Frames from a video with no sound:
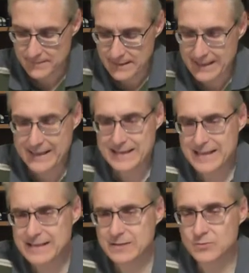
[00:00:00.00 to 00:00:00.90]
He
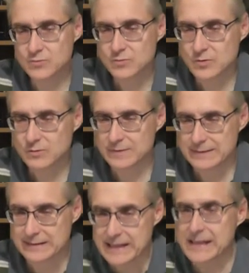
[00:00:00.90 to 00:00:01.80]
didn't
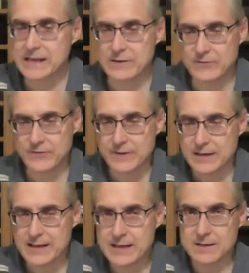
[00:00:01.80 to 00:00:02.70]
leave.
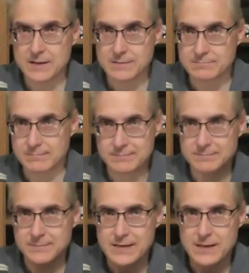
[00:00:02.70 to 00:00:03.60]
He didn't,
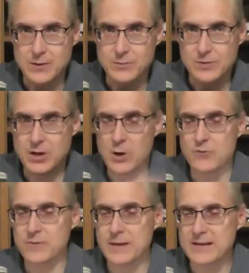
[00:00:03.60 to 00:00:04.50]
go
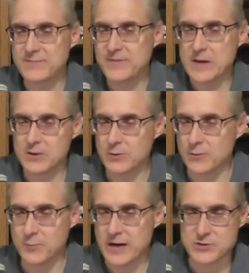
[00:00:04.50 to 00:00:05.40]
from any fear or
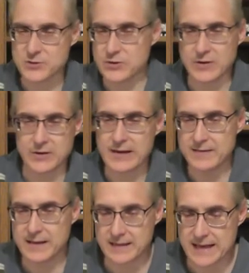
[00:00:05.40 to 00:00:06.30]
pressure or
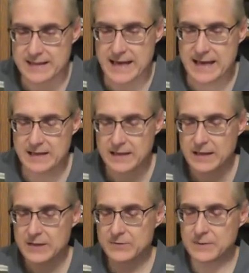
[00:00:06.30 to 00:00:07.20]
anything like that
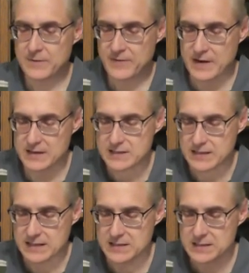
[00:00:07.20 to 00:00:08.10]
from the
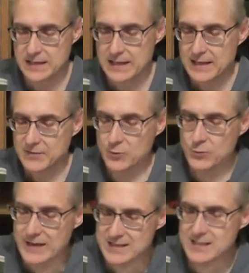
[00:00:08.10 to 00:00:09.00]
Pharisees. The
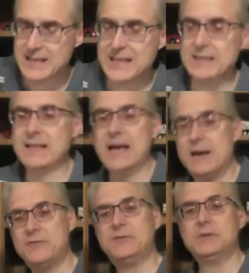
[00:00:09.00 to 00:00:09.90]
reason He
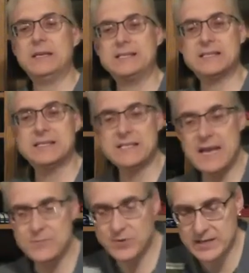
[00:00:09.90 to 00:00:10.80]
left is the
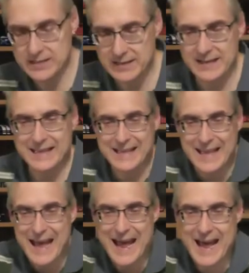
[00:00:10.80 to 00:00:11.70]
same reason that He
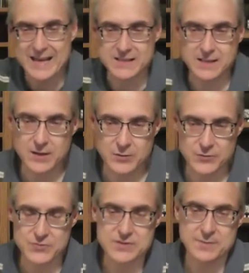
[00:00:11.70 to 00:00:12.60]
had to go
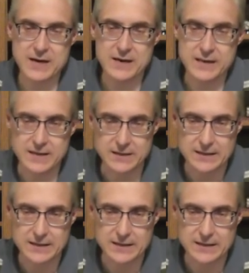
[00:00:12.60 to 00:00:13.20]
through Samaria.